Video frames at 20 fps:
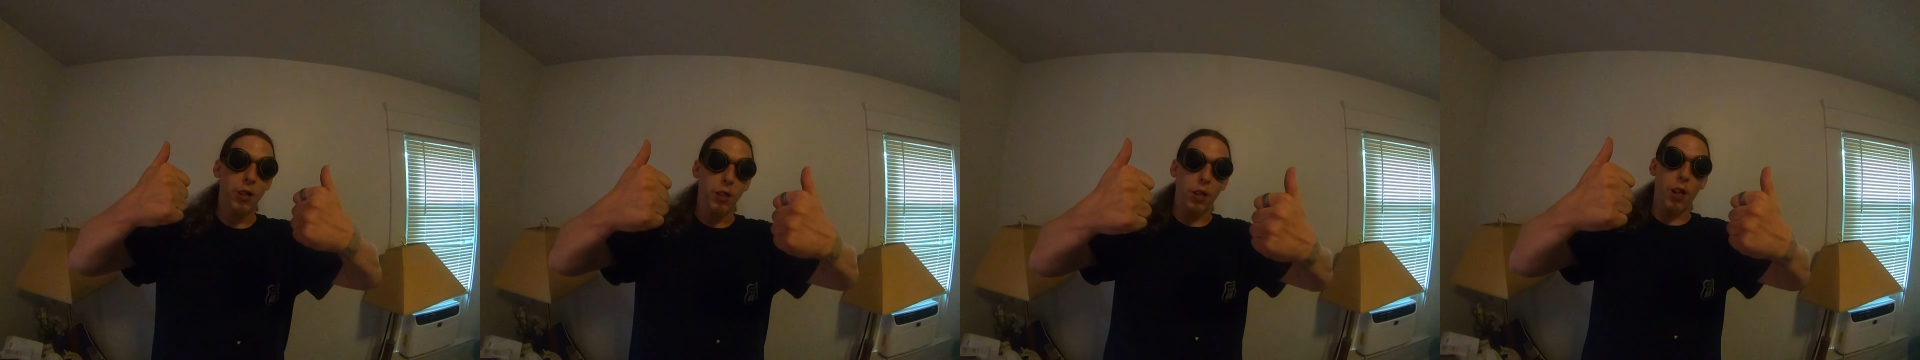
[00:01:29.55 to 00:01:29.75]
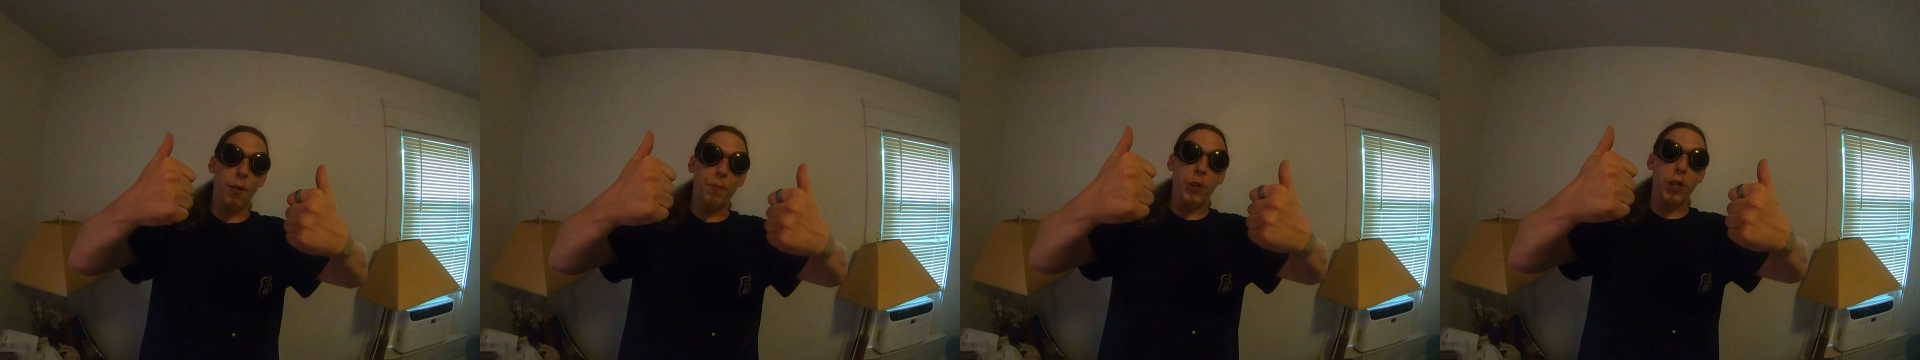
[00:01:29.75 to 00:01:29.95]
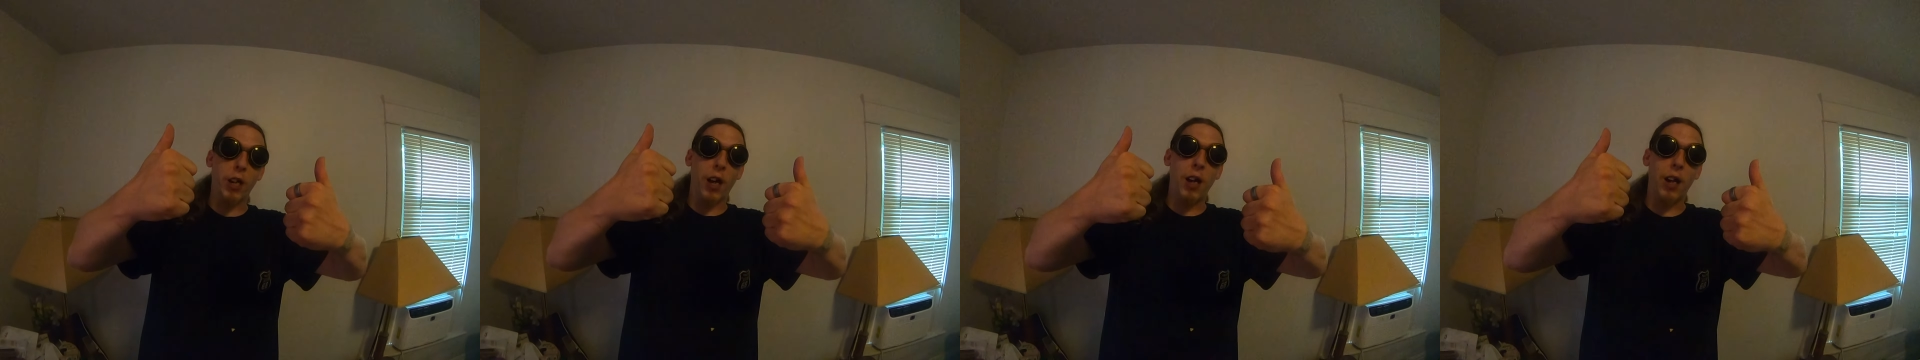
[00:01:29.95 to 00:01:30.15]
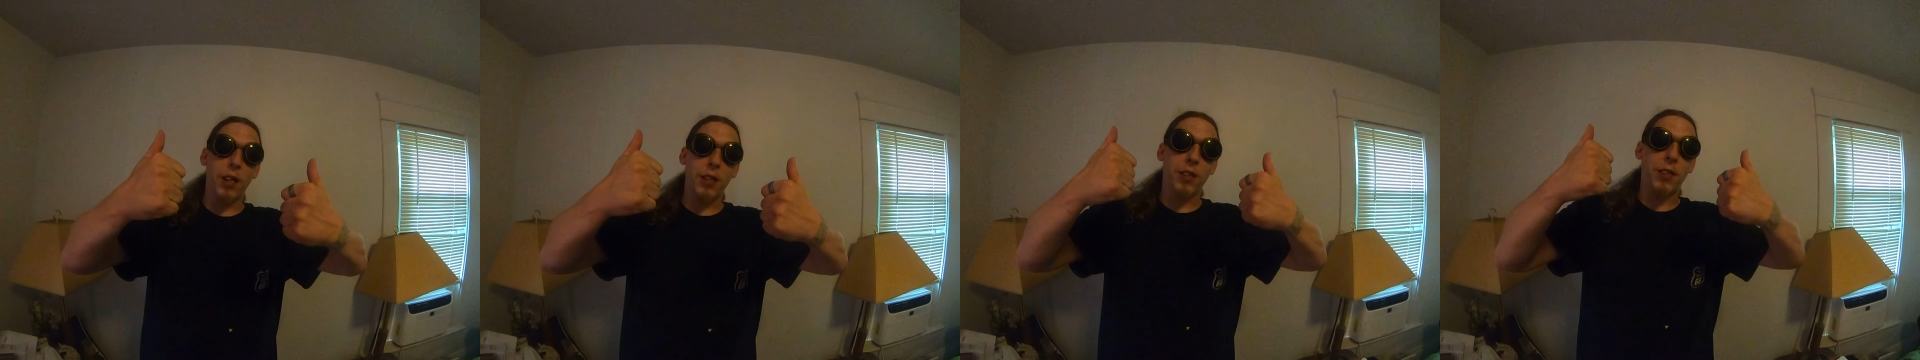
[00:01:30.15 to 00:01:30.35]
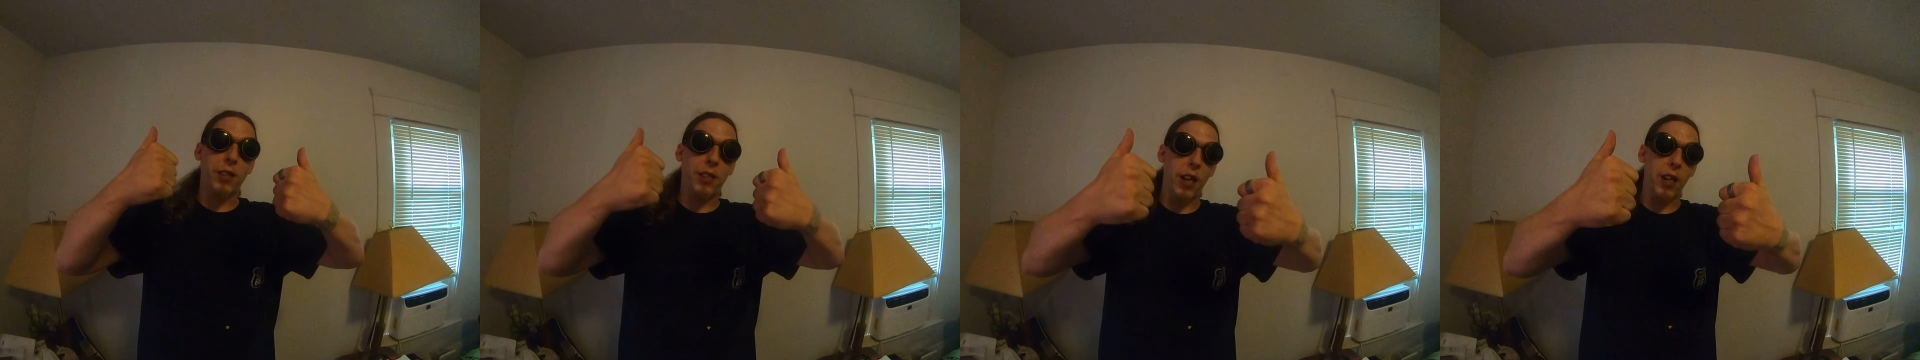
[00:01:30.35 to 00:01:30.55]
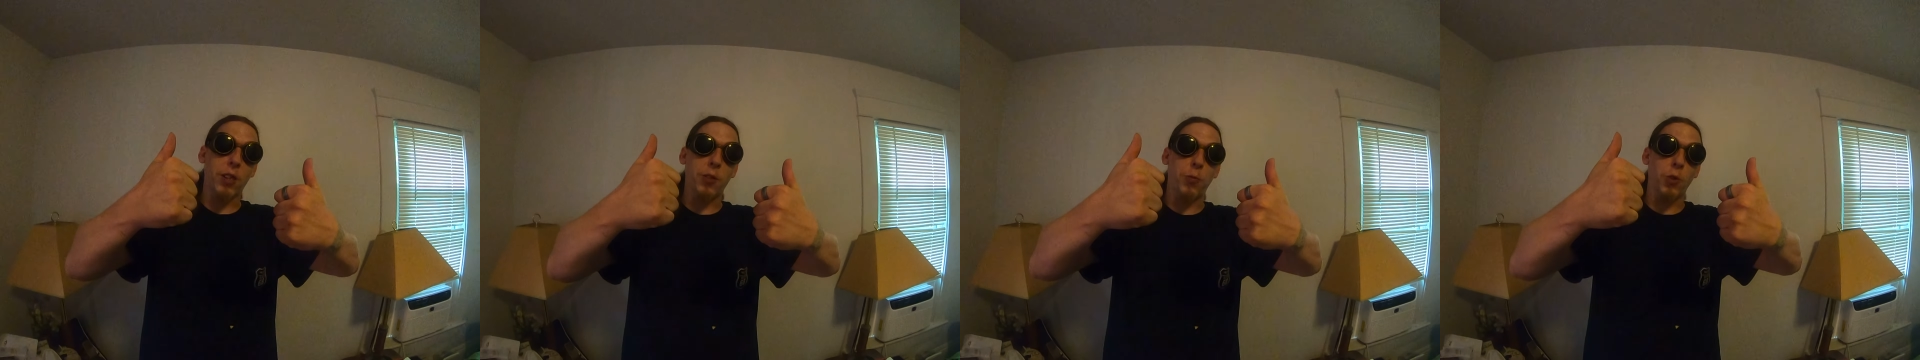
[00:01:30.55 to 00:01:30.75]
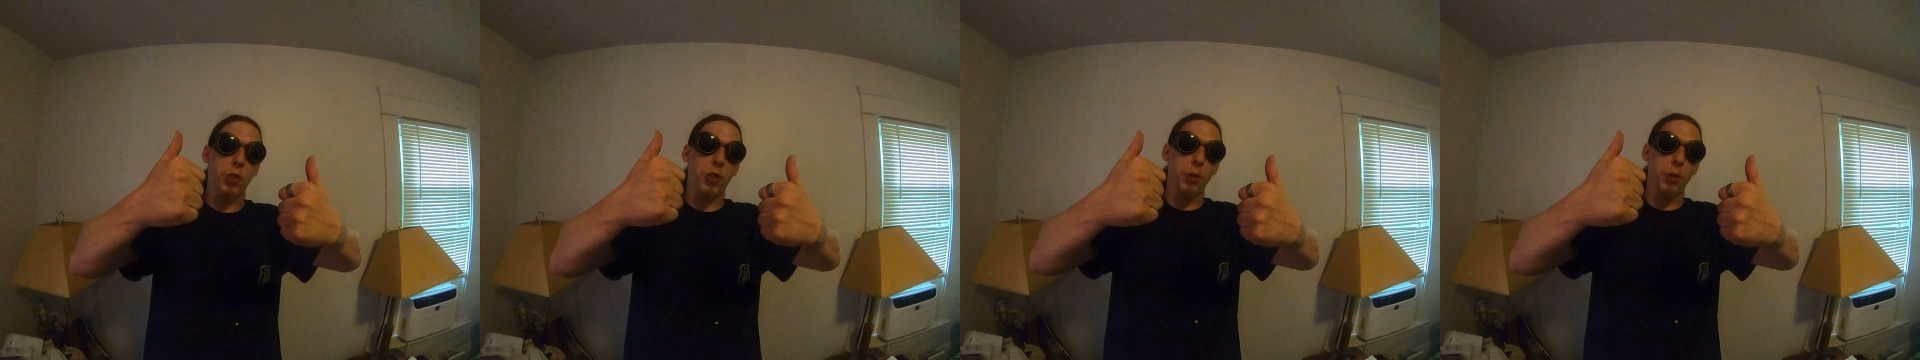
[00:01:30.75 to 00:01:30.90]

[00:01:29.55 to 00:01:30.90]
Love you guys. Thanks for